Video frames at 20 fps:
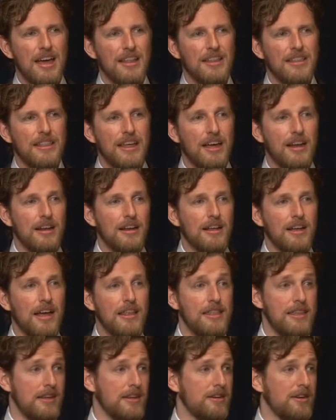that I
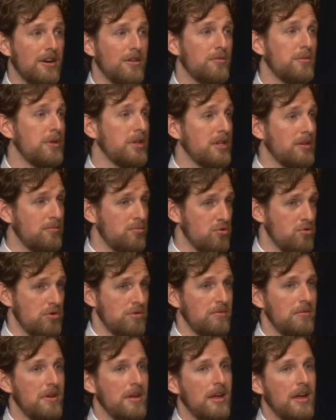think are really
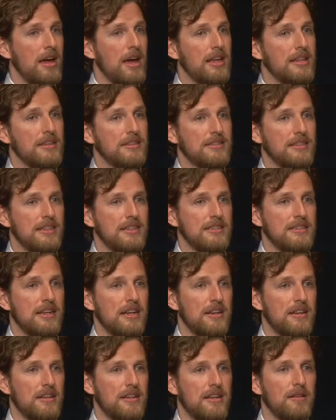important. And there's things
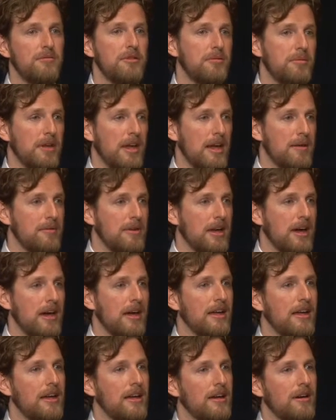that W P A P
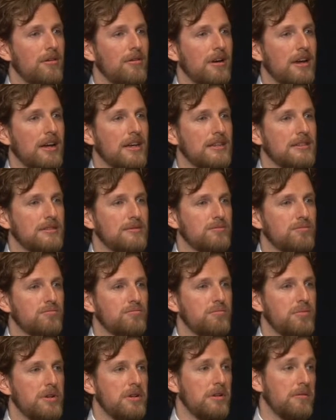I has
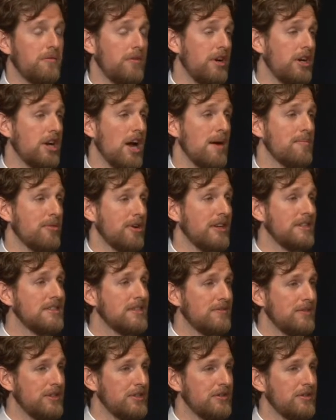been very
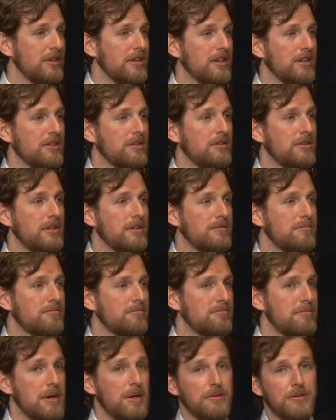comprehensive in doing, including
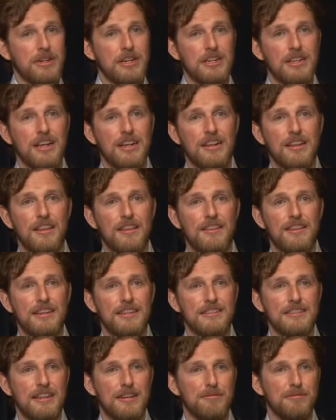mirroring a lot of the
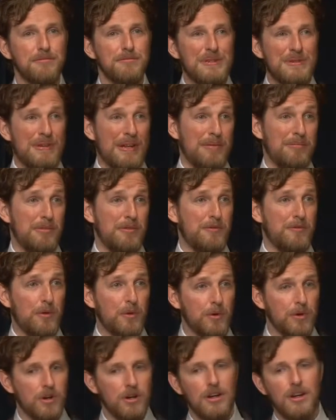things that we've done
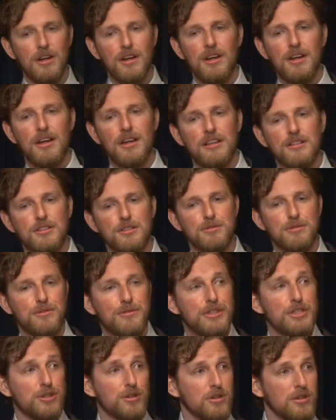before in terms of
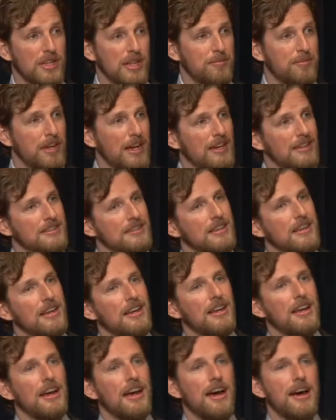internal A P Is.
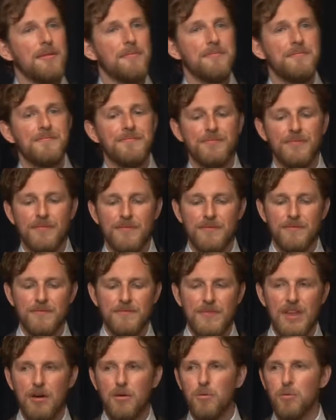Um,
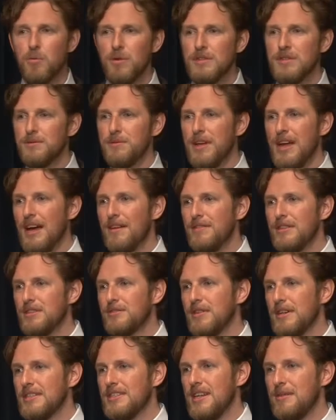now, once we have these
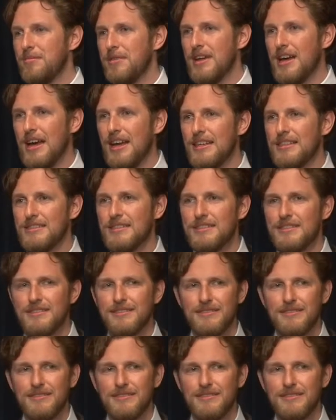REST A P Is,